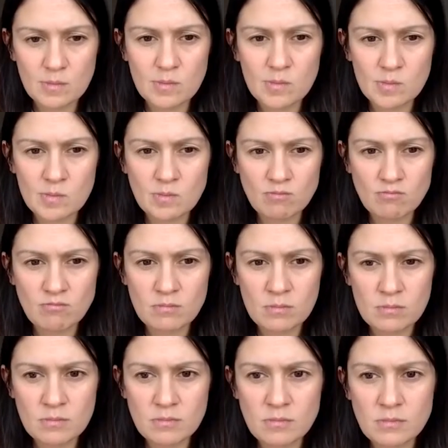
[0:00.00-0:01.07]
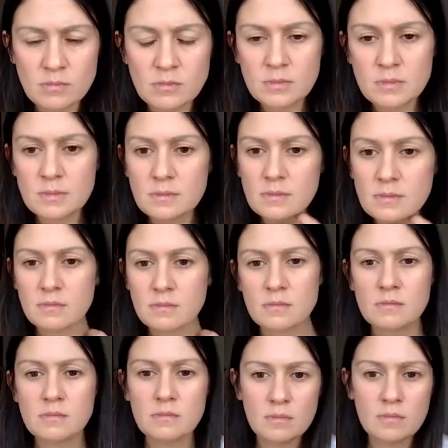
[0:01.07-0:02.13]

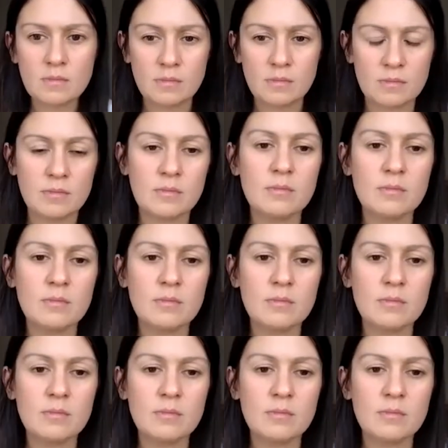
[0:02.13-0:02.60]
[no speech]